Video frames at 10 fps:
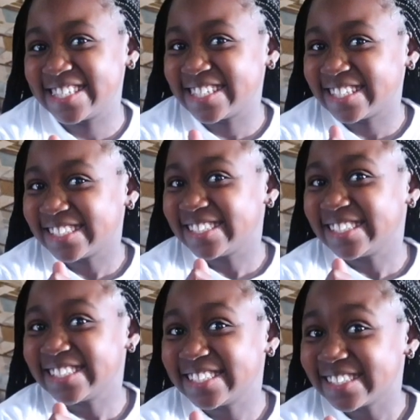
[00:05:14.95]
That's the
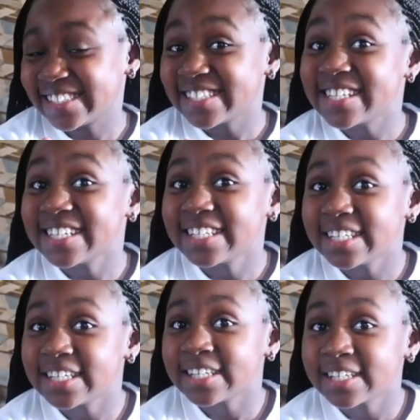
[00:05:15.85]
theme? Her
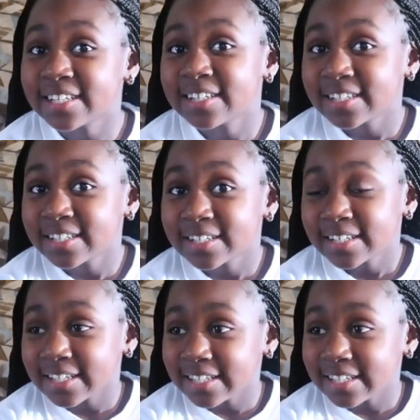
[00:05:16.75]
classroom has a theme?